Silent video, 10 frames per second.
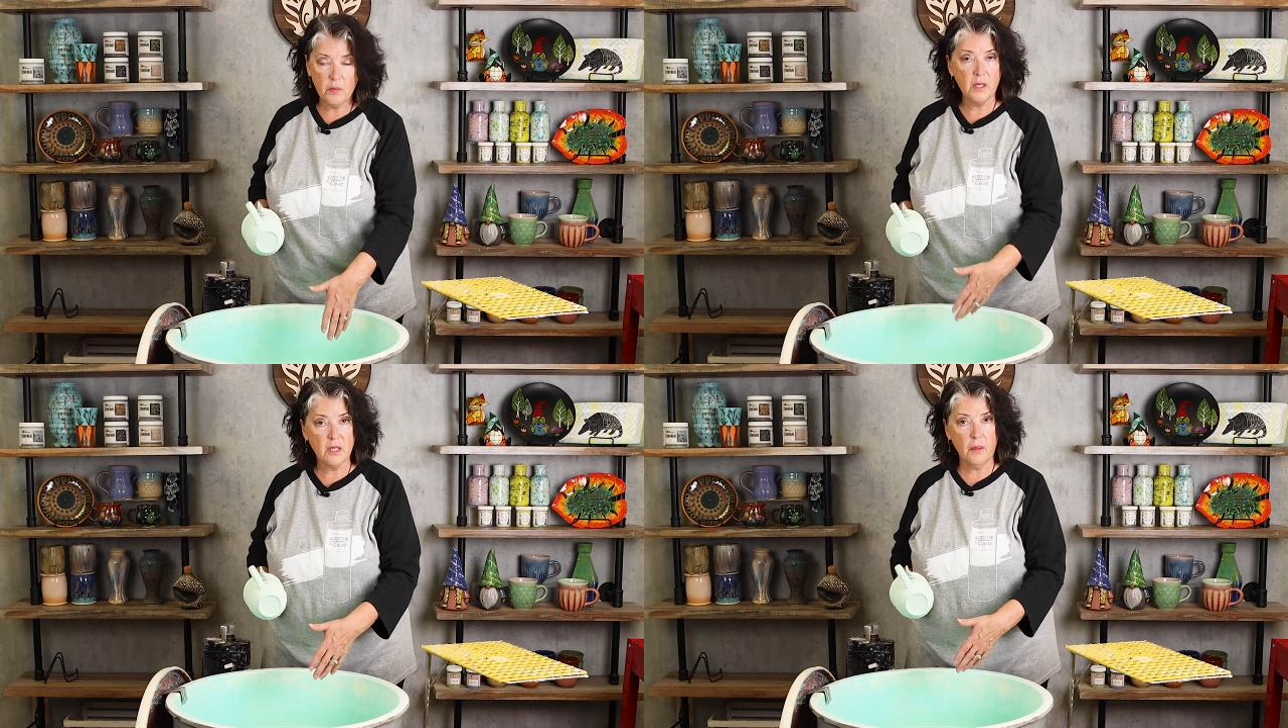
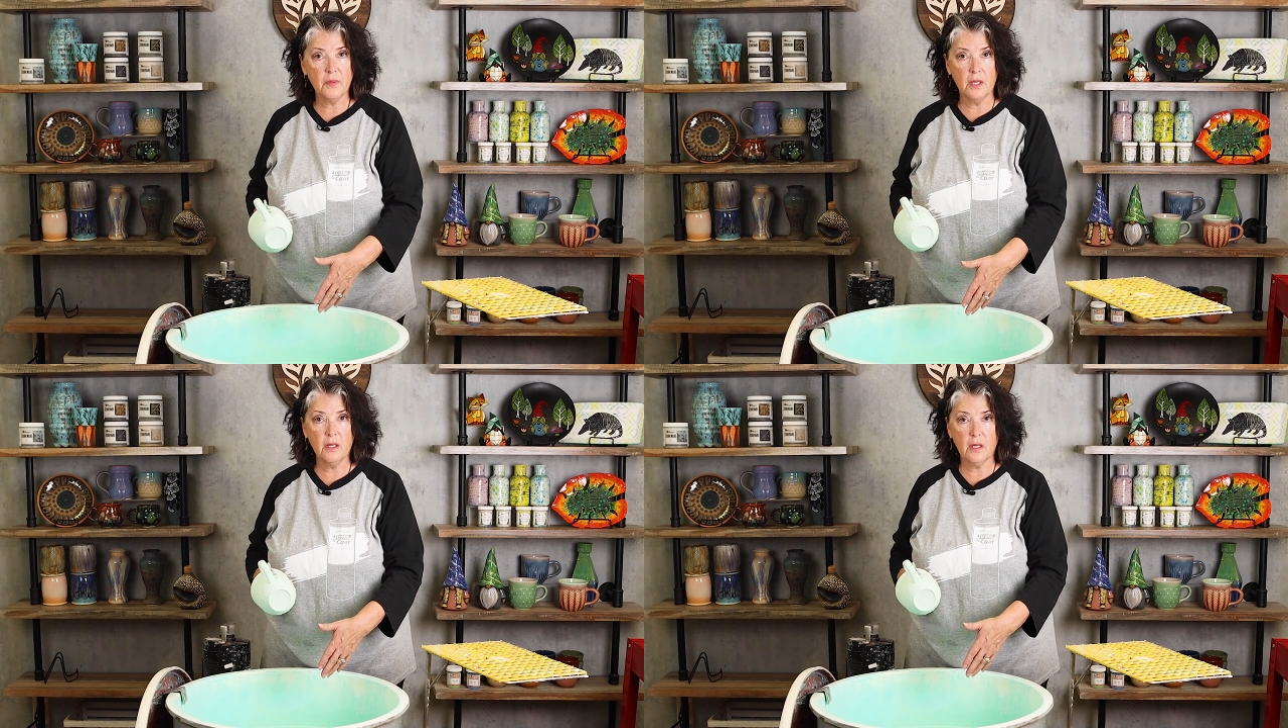has been
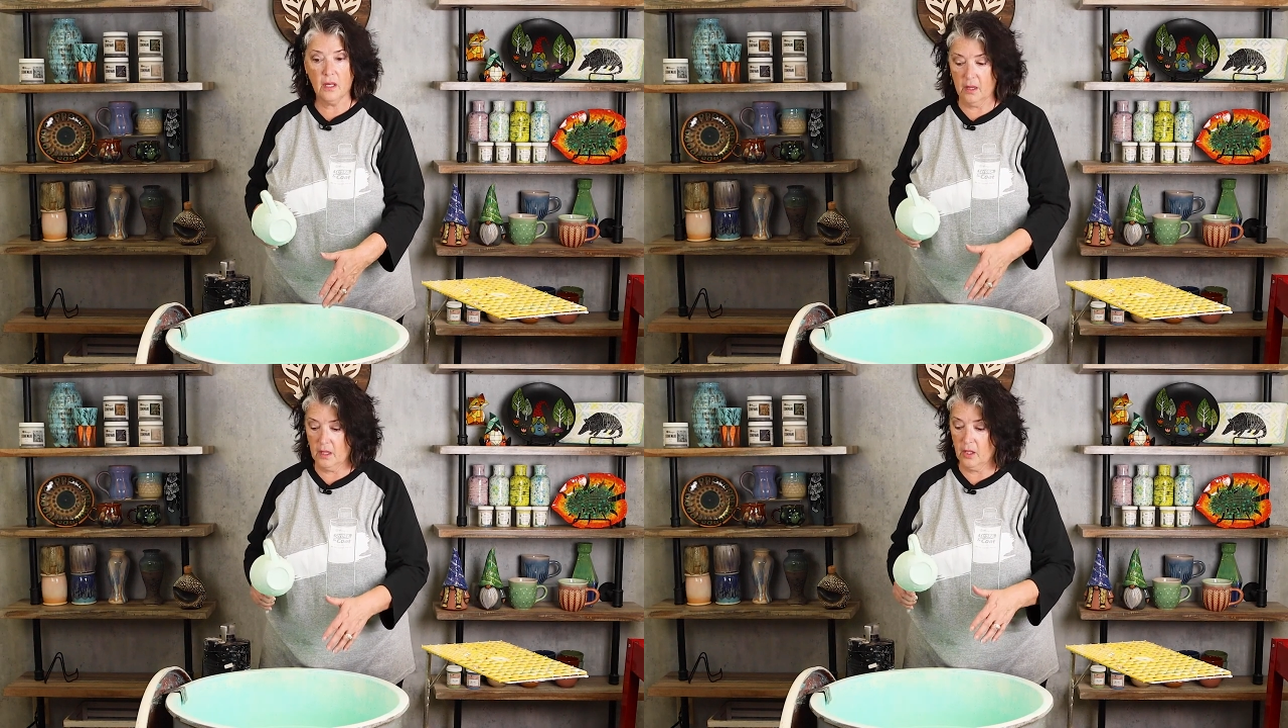dipped in the
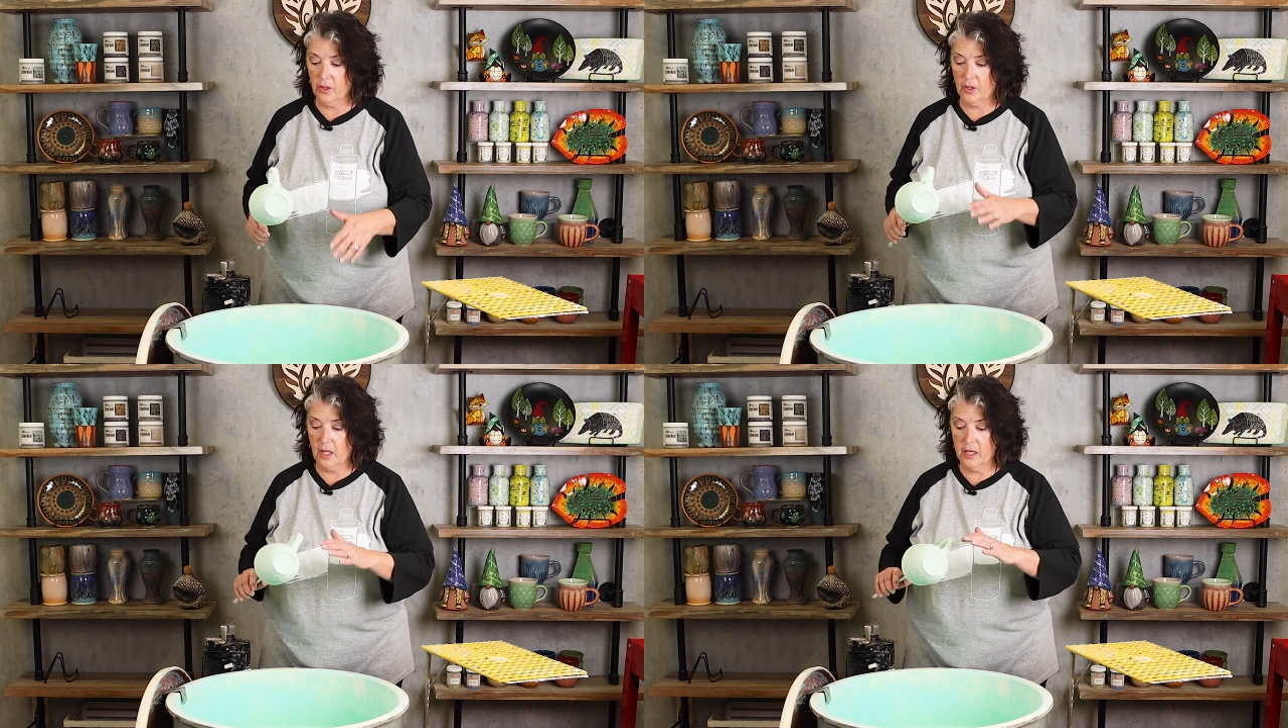
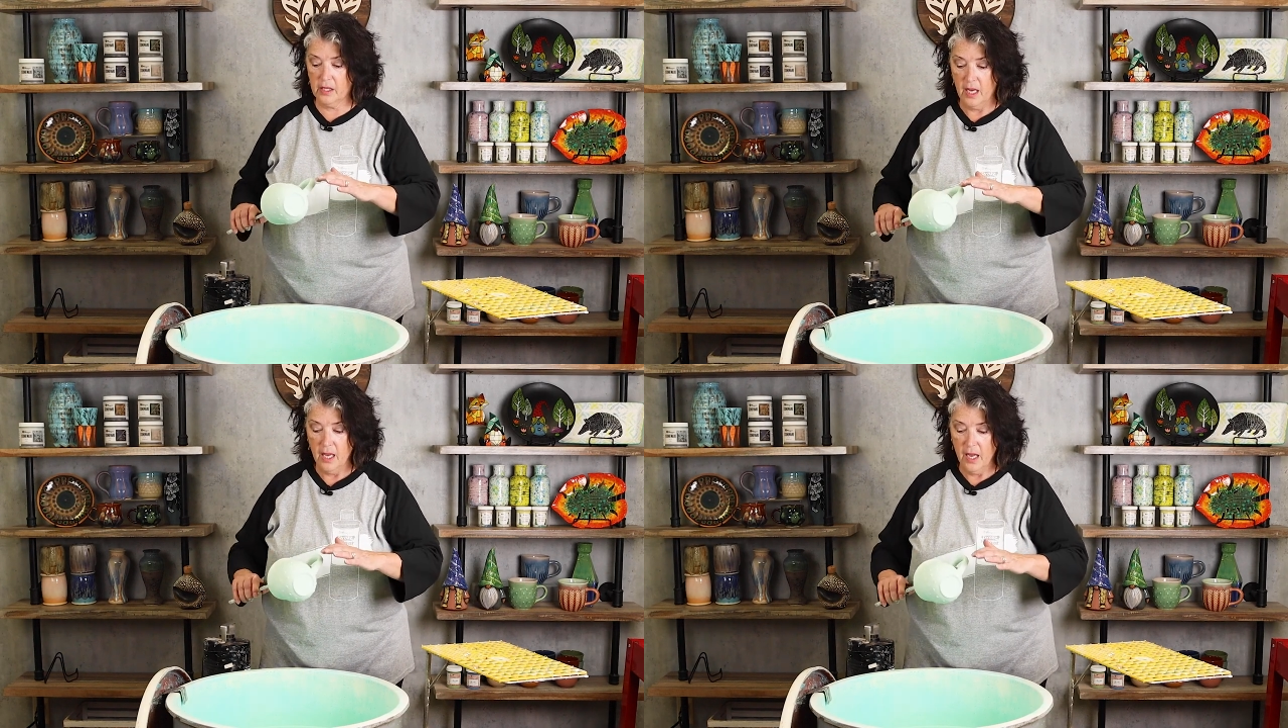clear
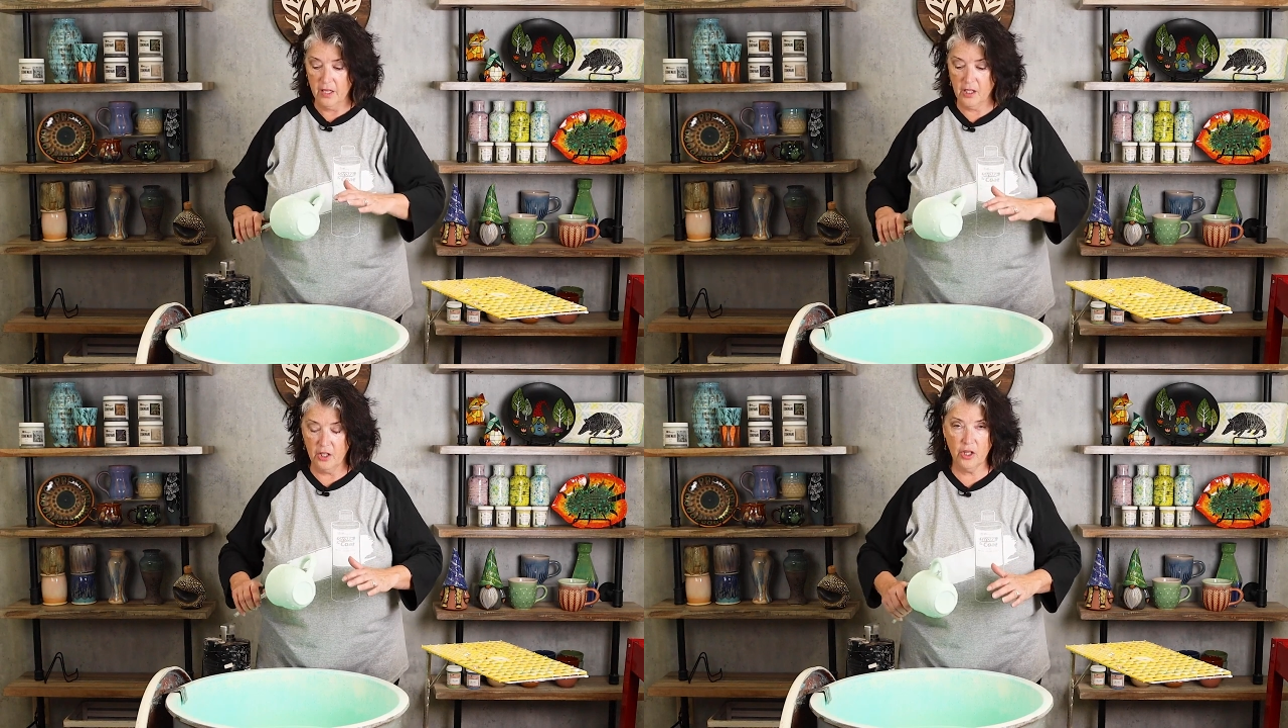glaze
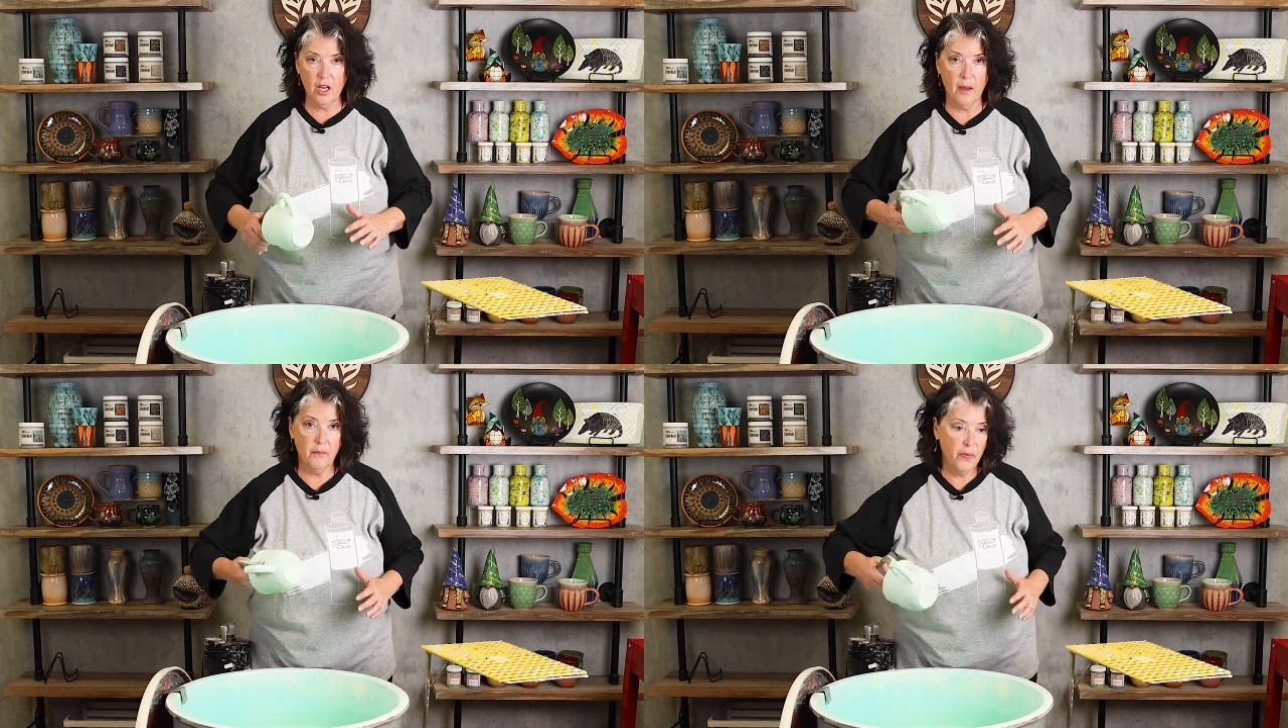and touch it
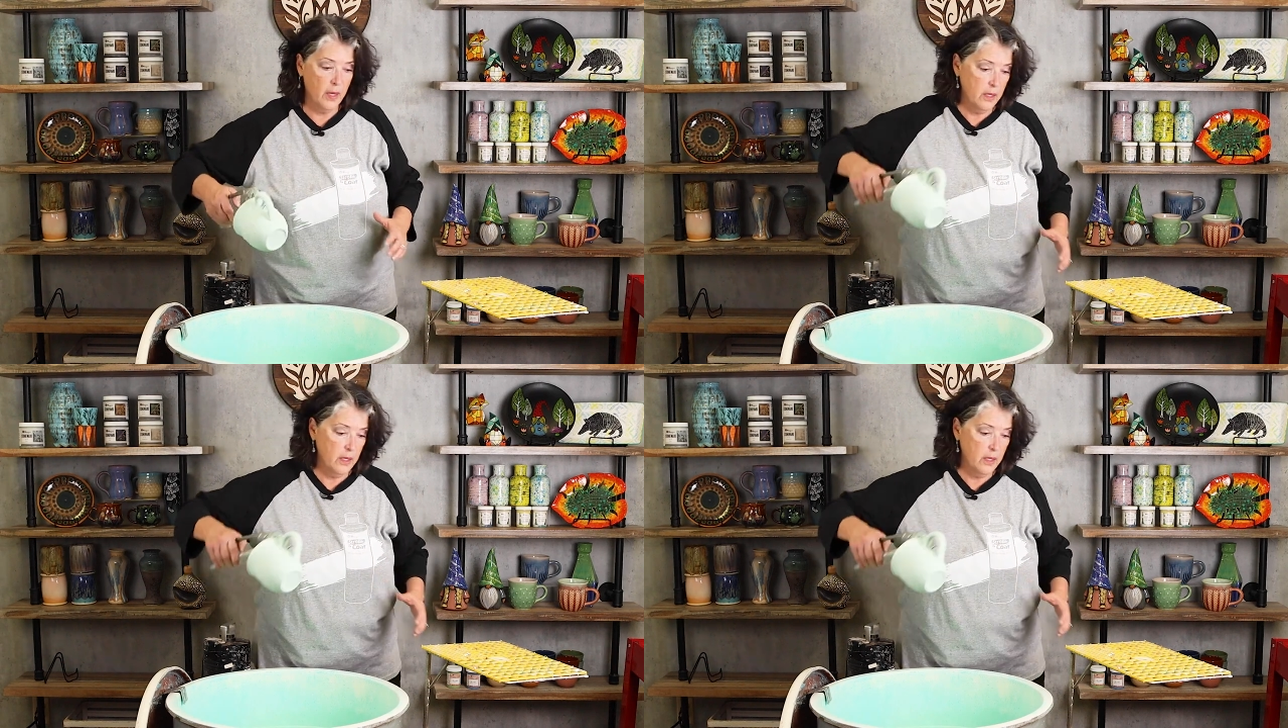up.